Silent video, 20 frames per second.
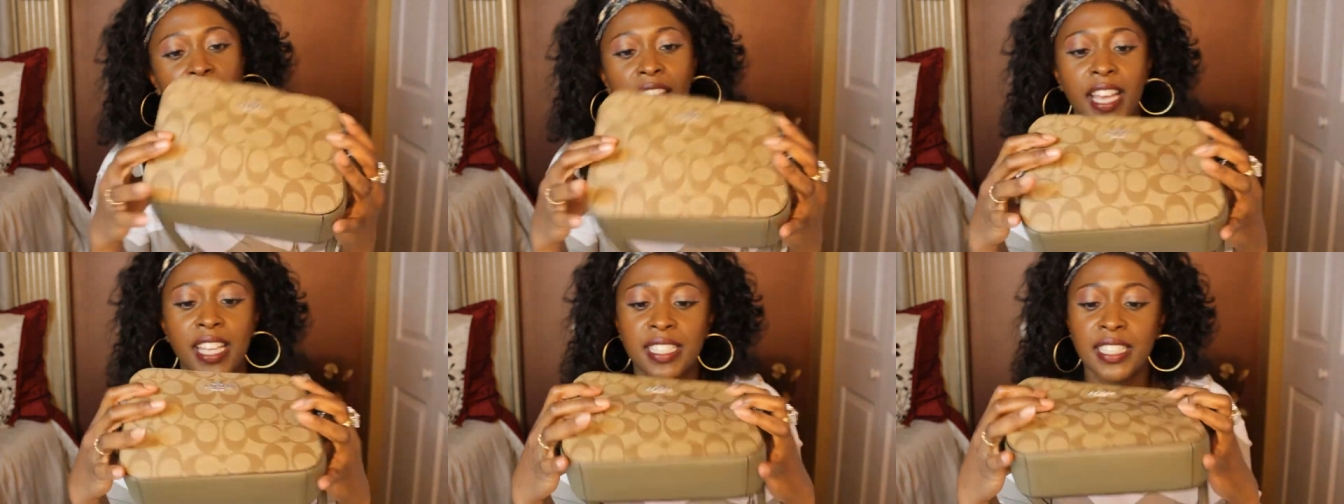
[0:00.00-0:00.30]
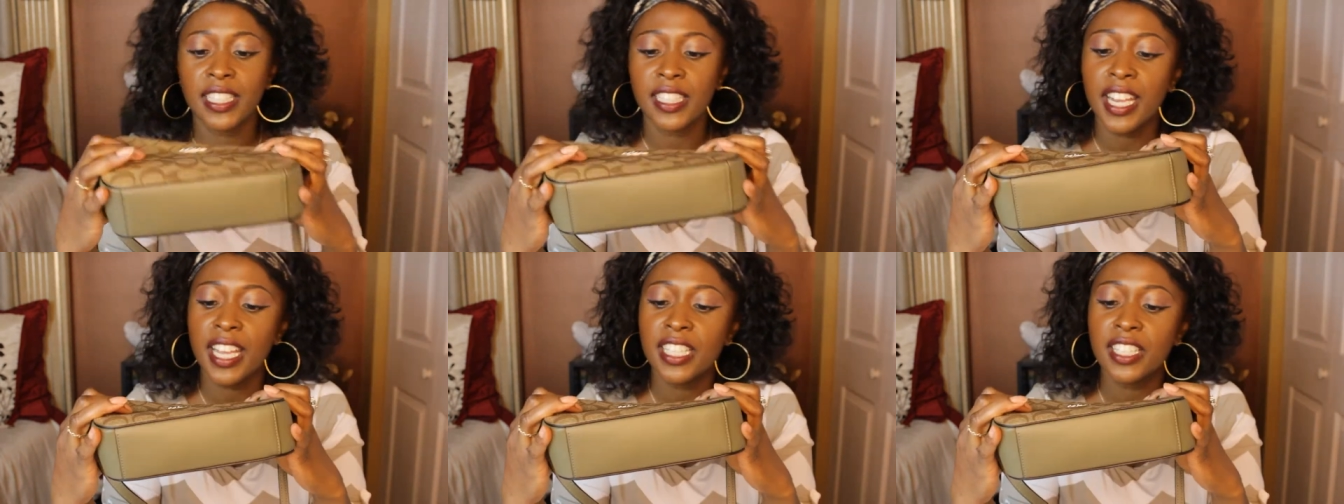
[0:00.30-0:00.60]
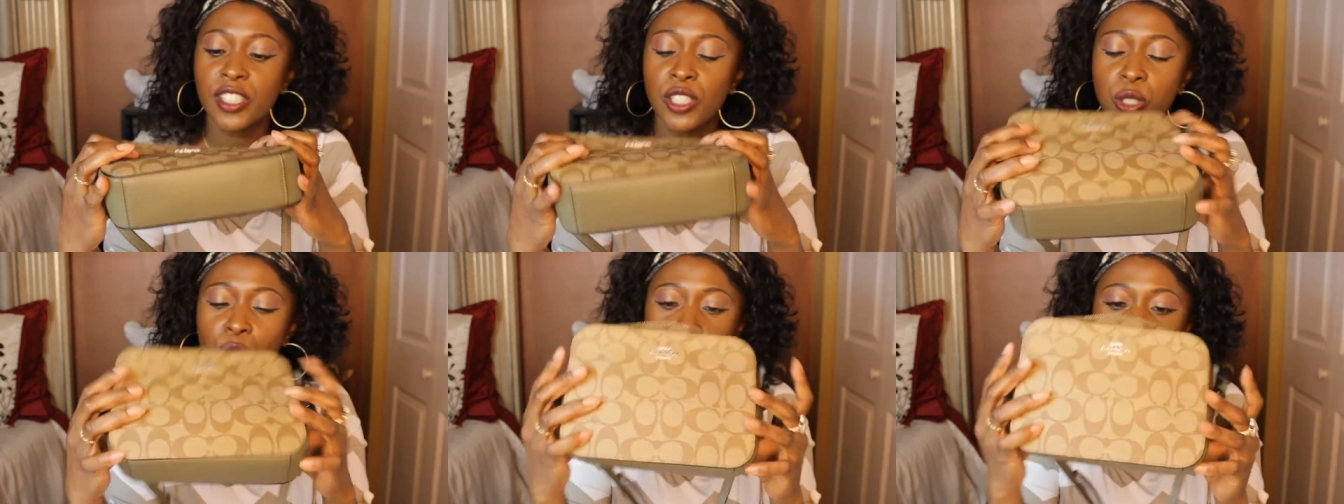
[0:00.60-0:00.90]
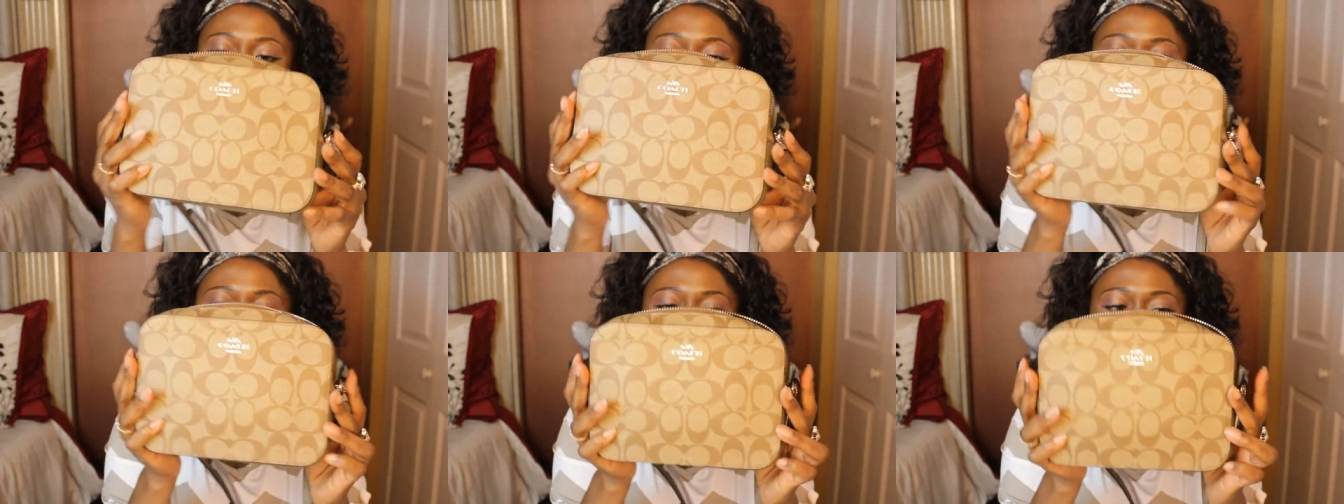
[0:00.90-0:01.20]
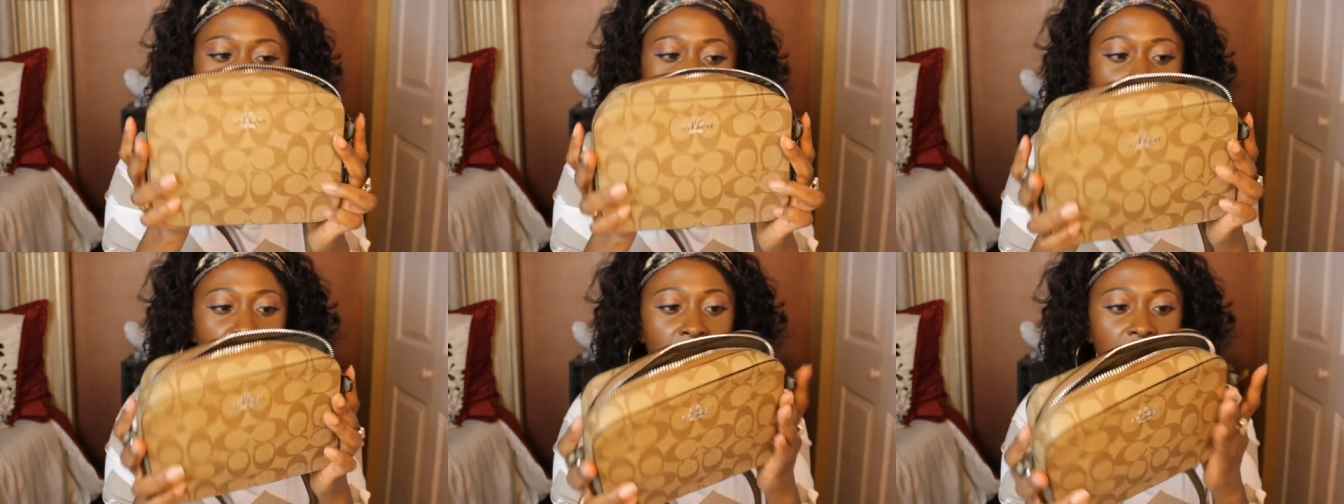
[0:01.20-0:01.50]
It has a nice little
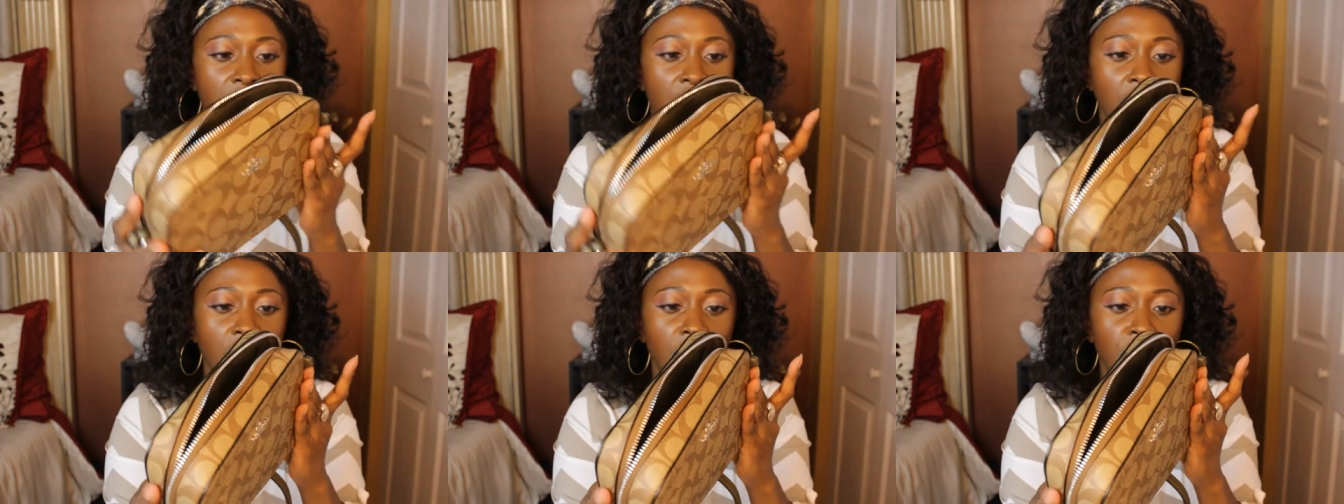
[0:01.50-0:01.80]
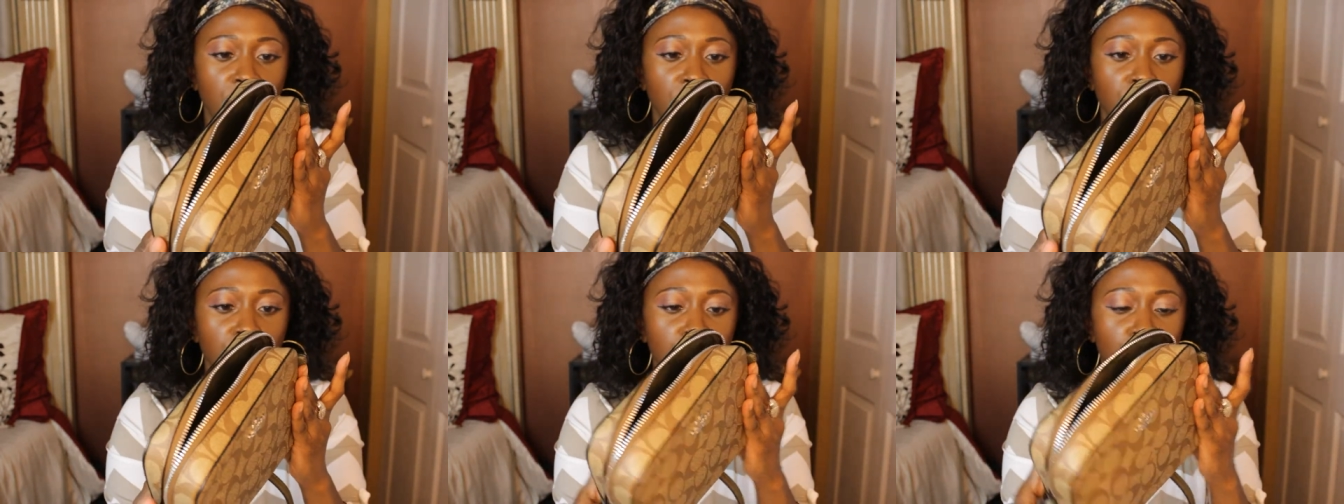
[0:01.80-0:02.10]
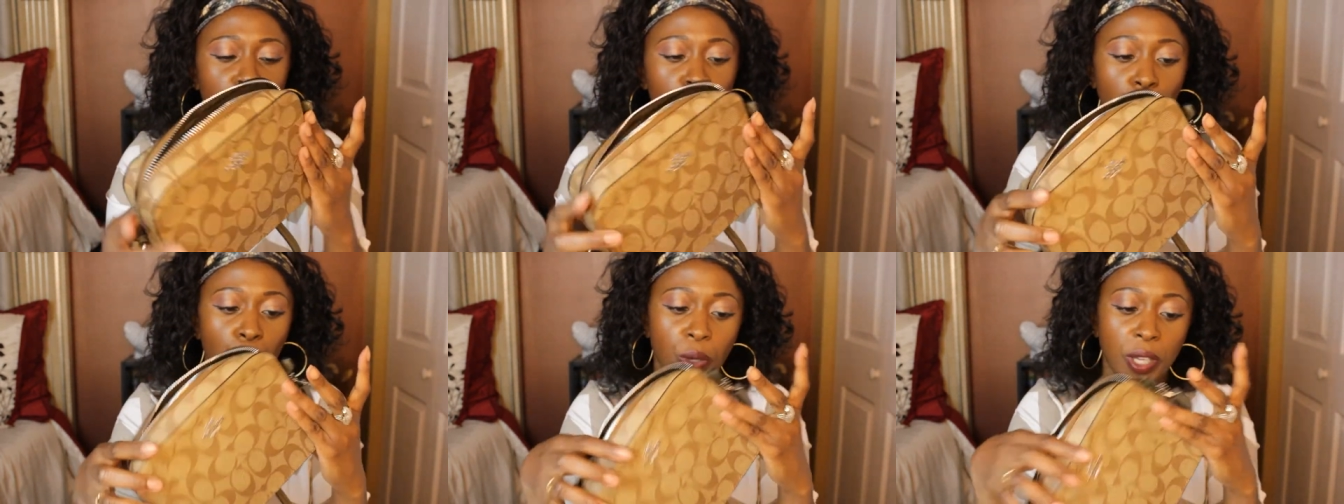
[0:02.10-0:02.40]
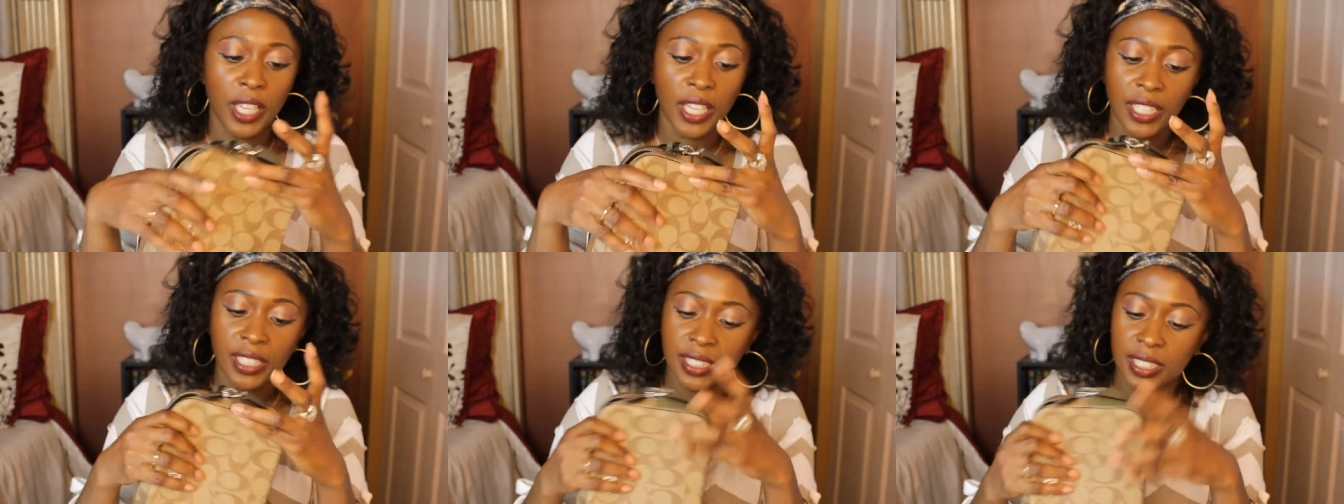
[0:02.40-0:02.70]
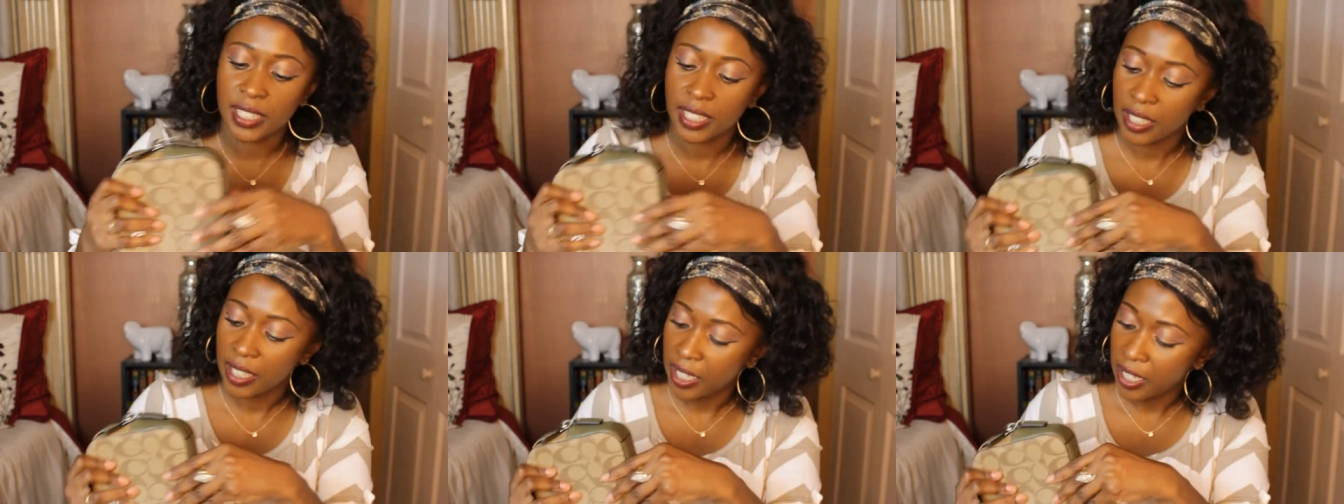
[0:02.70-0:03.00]
khaki color to
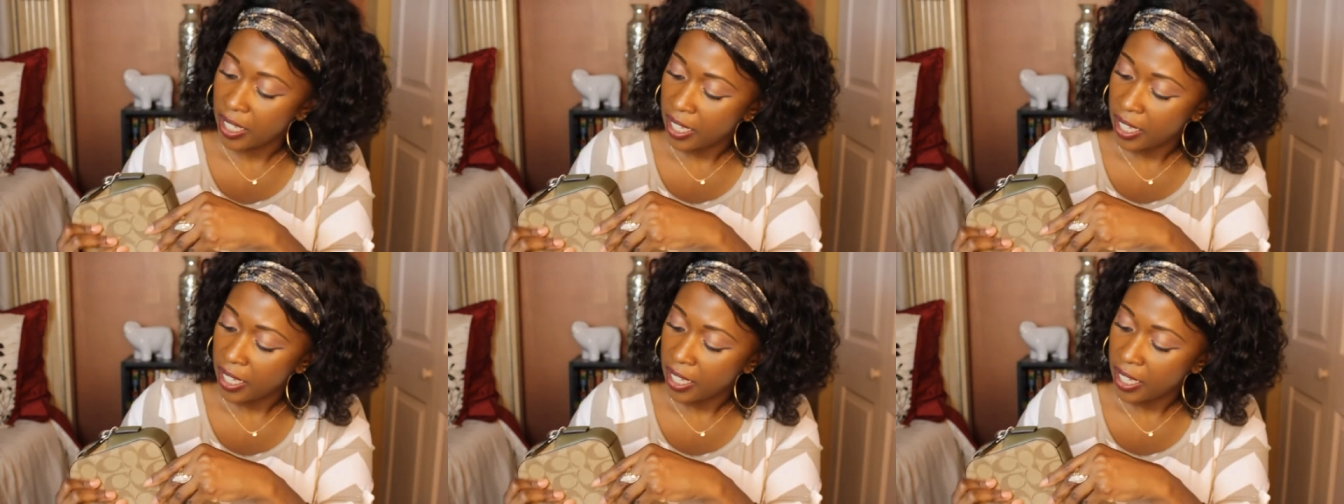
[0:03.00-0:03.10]
it.